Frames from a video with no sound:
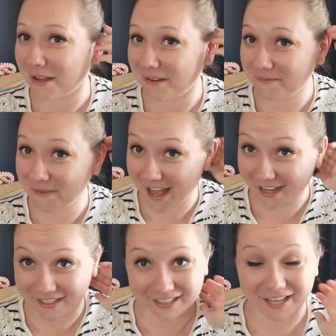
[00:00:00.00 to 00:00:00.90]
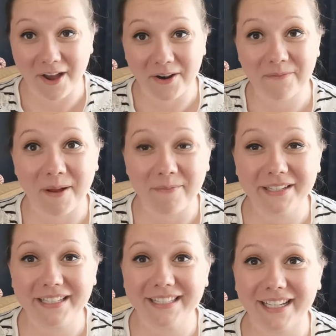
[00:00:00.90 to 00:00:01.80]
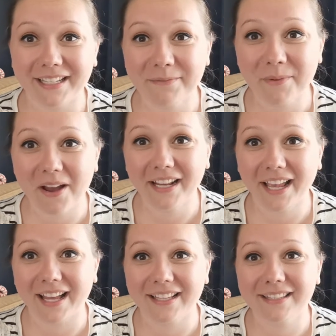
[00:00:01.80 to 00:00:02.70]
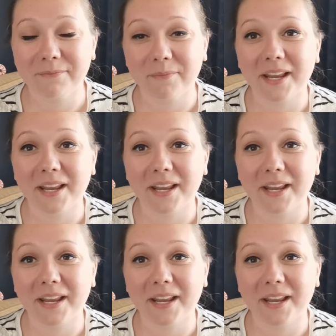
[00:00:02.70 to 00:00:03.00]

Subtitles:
welcome back to the Autumn Poppy Designs podcast.